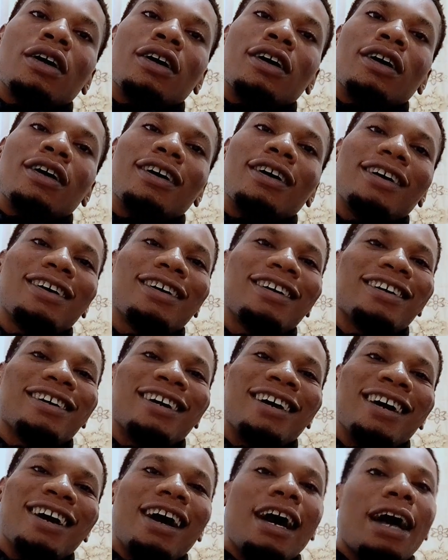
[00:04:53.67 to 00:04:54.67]

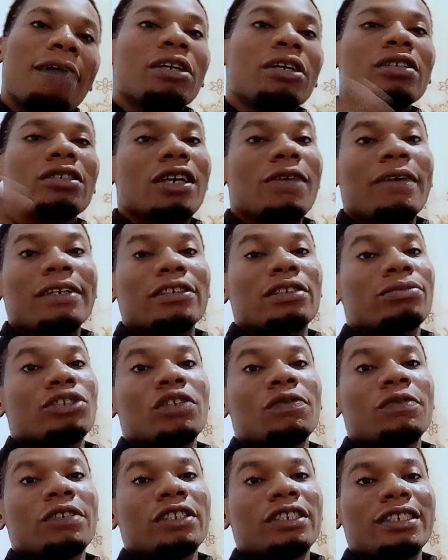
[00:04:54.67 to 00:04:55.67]
I'm not sure if I should be
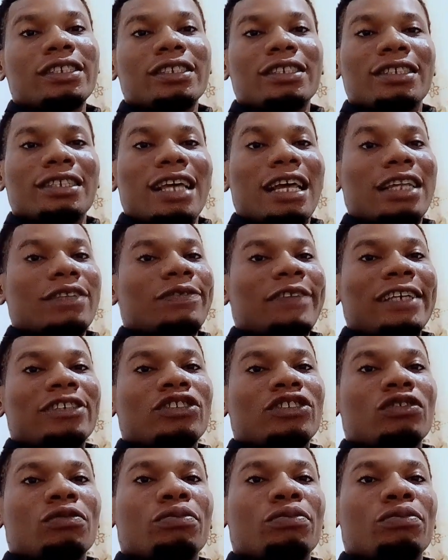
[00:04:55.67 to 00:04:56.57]
giving this advice to,